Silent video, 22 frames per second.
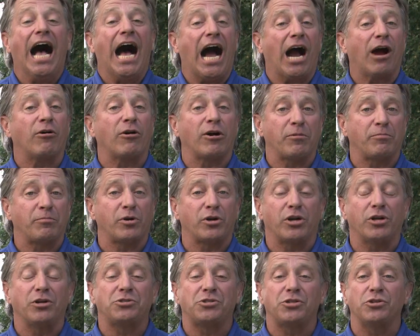Our
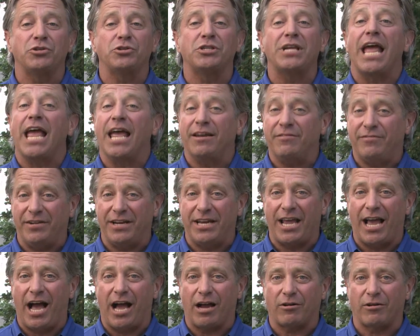producers and
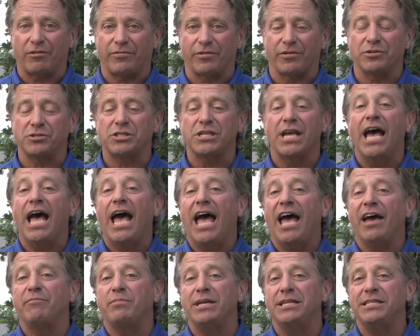videographers
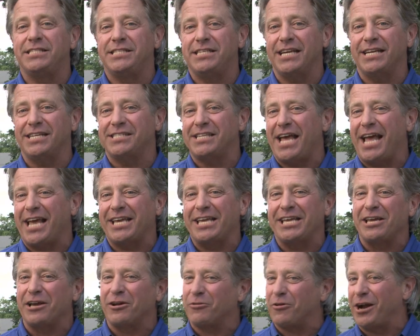have been
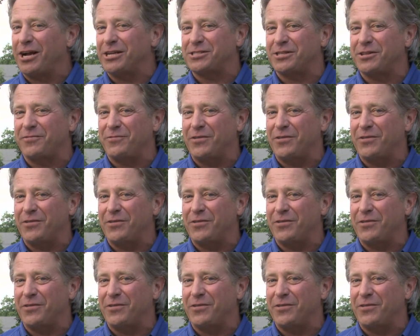zigzagging across the